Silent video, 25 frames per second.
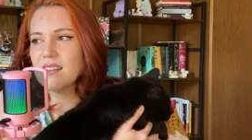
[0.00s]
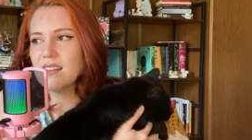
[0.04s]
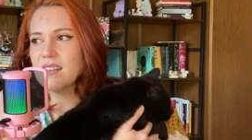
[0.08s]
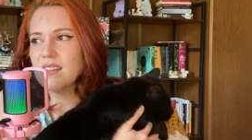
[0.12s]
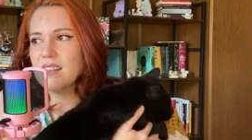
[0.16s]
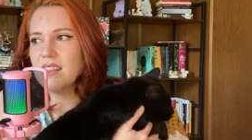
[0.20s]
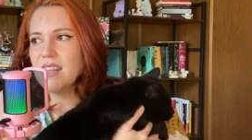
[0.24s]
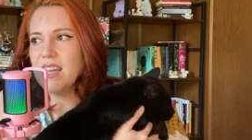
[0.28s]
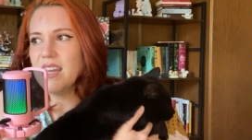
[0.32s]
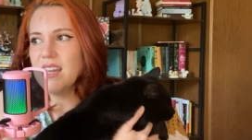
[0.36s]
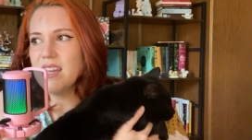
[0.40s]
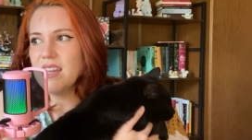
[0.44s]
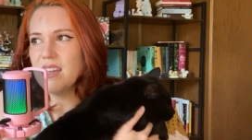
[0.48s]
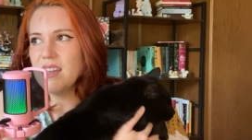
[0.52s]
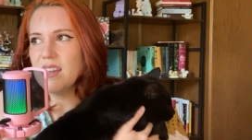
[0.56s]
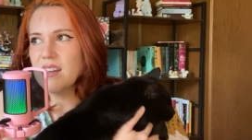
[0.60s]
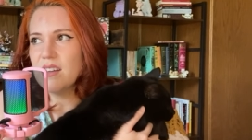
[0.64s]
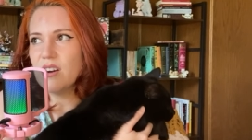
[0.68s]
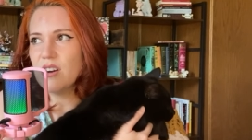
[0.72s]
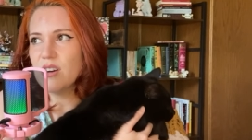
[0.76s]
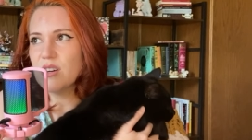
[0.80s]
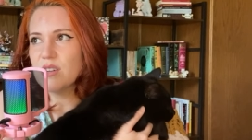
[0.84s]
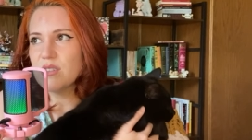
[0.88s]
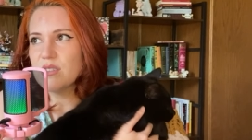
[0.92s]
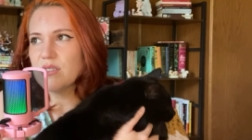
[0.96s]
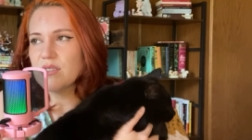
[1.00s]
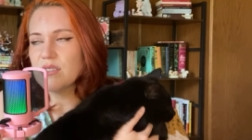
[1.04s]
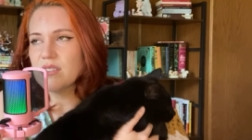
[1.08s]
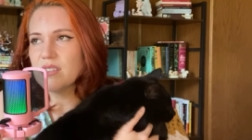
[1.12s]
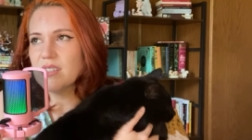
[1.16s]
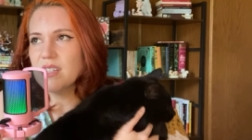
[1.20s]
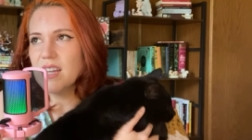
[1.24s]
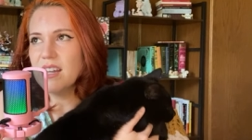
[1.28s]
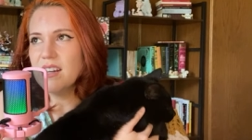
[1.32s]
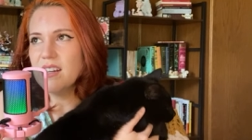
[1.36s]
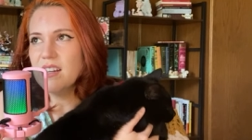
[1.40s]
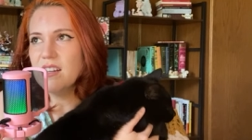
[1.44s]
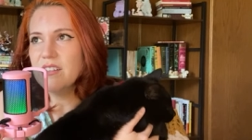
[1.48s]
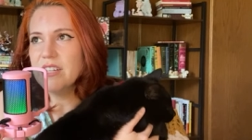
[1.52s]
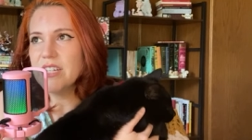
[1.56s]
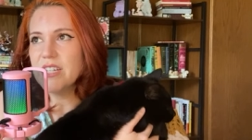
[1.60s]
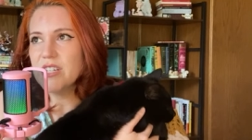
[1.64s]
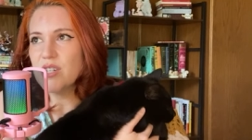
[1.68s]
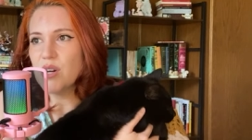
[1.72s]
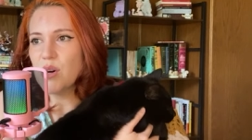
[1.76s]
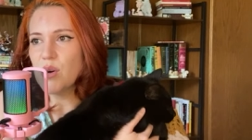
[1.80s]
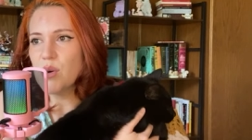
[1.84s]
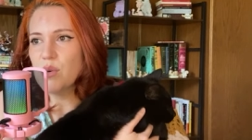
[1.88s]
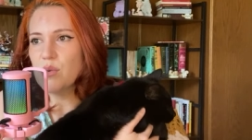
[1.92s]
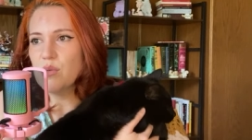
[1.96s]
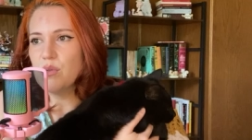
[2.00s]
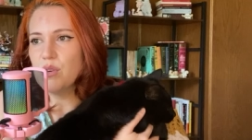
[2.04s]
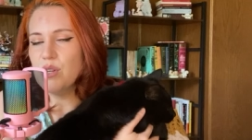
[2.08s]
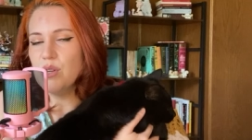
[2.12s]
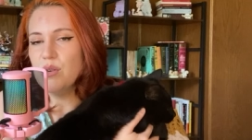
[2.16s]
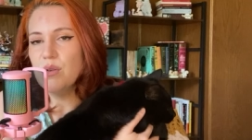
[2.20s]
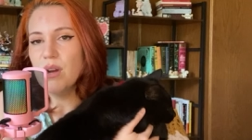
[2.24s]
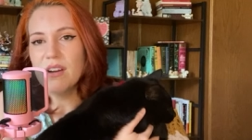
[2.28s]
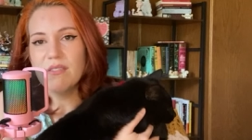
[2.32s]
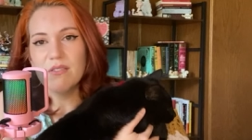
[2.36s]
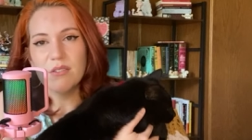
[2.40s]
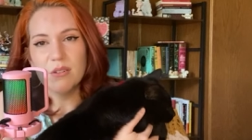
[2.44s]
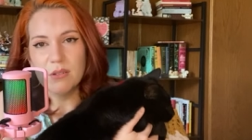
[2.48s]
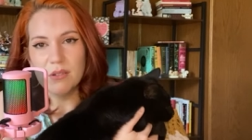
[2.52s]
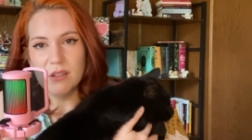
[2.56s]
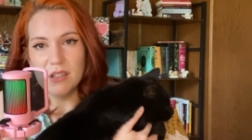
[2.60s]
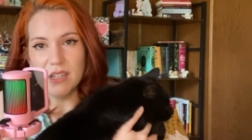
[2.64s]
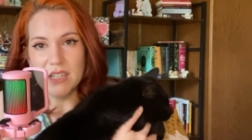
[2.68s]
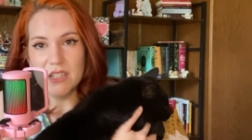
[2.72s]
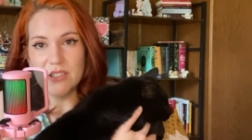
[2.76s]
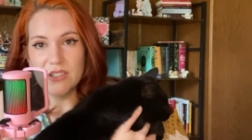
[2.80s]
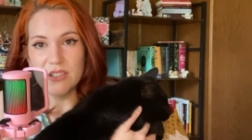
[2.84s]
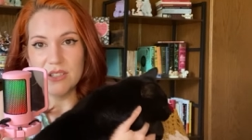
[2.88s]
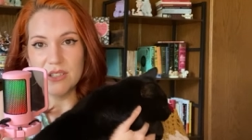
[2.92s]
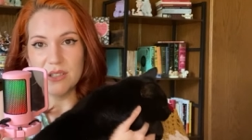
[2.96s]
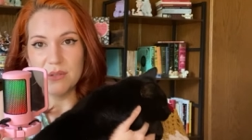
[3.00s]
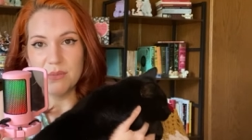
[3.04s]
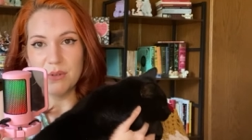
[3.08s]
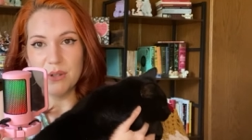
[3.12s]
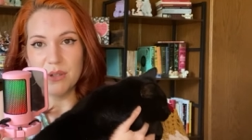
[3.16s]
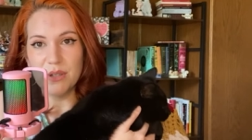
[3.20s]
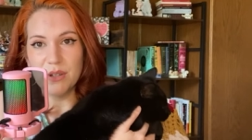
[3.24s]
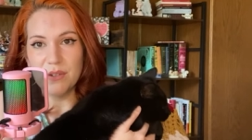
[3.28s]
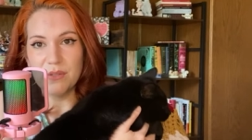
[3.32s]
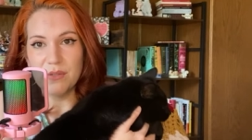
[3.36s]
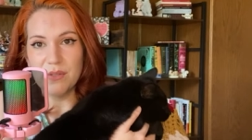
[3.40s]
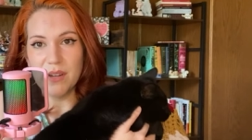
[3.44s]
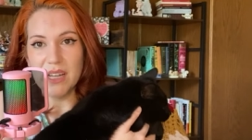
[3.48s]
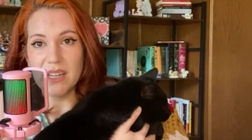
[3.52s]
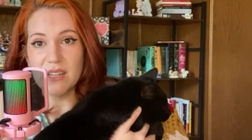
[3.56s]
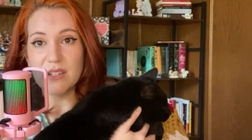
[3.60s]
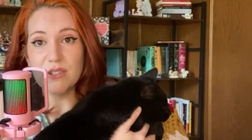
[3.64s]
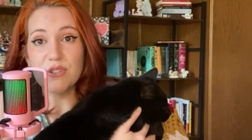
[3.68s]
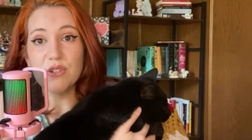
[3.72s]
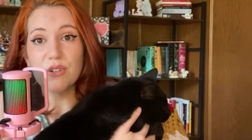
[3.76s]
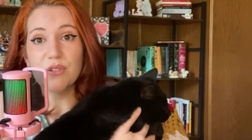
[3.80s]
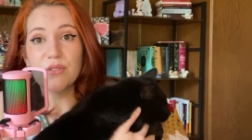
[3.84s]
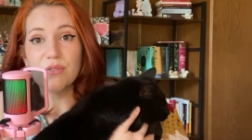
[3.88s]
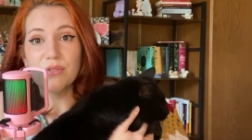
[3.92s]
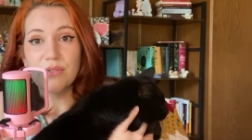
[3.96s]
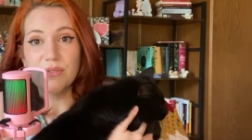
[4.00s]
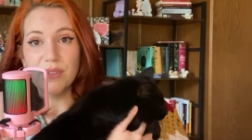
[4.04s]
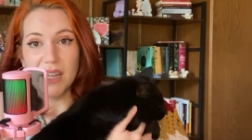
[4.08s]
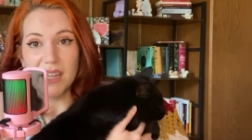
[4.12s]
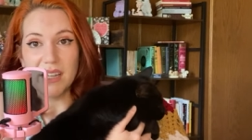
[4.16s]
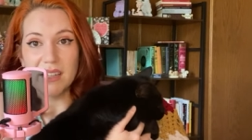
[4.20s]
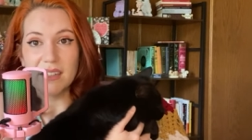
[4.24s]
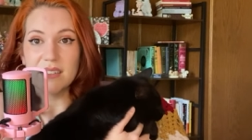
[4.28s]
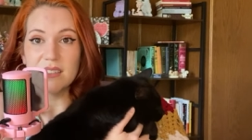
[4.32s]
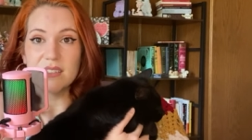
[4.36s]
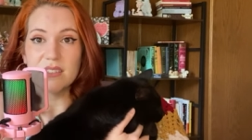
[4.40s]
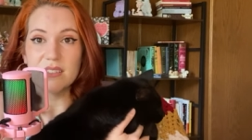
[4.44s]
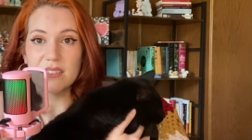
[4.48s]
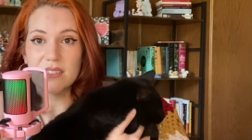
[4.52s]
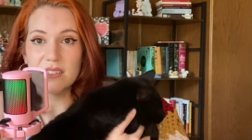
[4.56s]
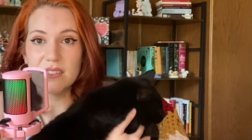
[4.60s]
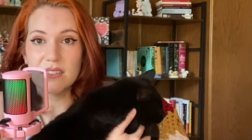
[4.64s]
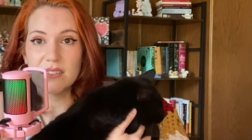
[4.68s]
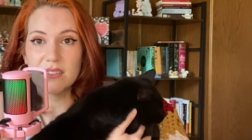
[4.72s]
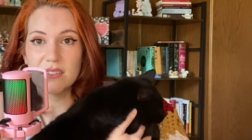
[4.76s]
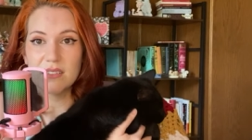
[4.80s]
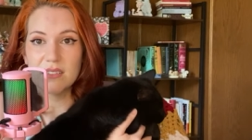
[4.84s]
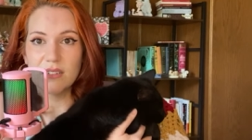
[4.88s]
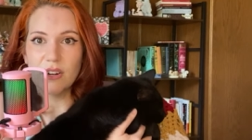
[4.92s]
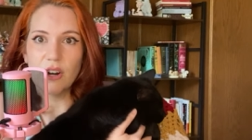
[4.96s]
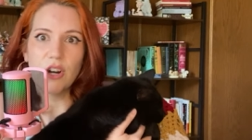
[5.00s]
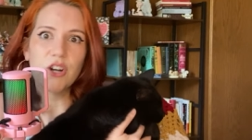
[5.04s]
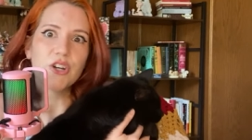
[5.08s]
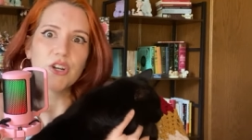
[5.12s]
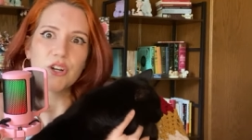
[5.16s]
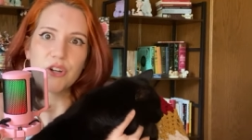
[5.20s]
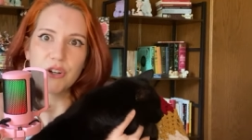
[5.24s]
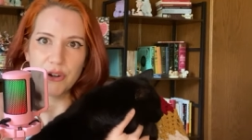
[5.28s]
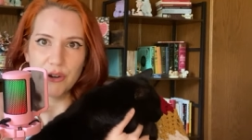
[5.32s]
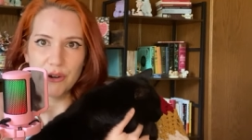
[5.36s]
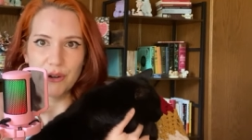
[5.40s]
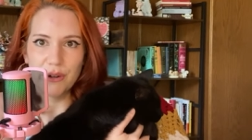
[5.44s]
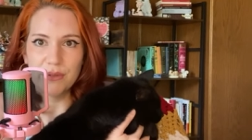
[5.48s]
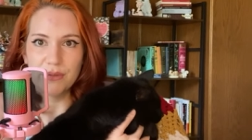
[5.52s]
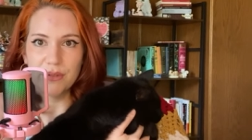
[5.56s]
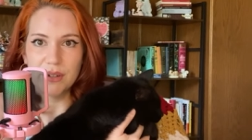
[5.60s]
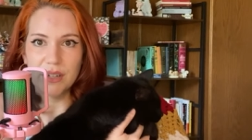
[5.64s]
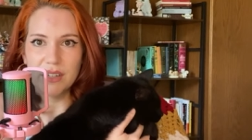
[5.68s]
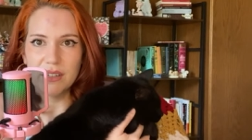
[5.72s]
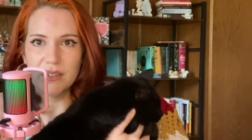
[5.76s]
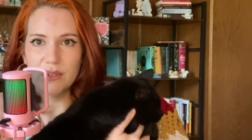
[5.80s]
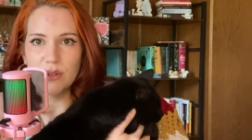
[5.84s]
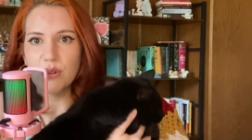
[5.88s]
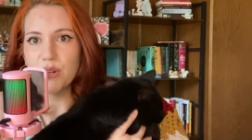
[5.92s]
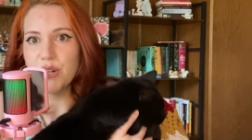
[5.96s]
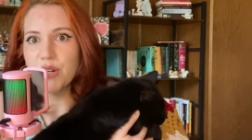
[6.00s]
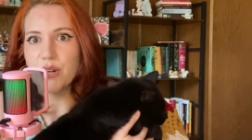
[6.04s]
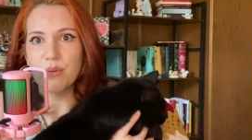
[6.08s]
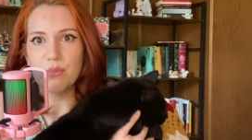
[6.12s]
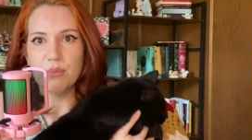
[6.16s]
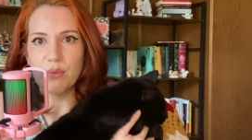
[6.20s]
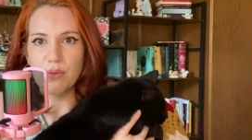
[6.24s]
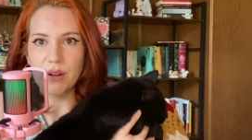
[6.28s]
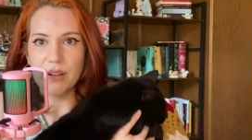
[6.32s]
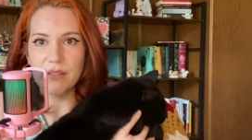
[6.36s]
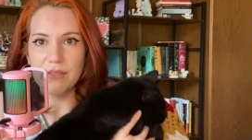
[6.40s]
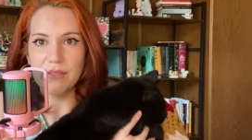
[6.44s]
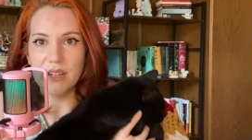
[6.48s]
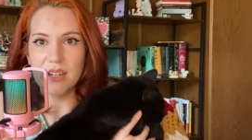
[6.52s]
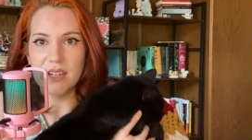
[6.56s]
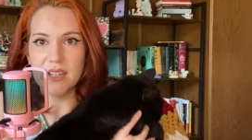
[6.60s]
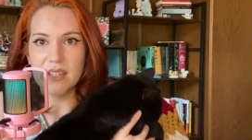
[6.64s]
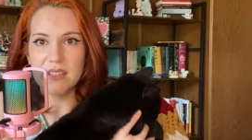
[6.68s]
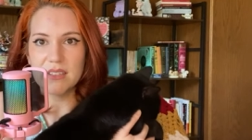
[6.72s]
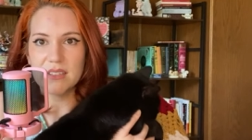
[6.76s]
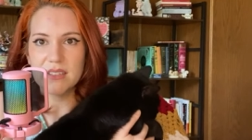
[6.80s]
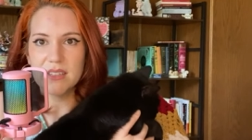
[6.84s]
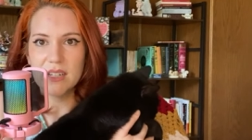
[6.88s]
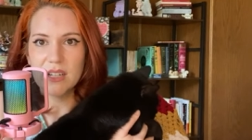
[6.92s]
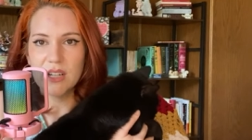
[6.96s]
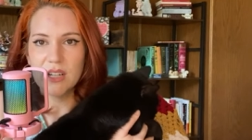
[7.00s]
they are technically told you have a relationship with your fans. Your fans are your girlfriend or your boyfriend.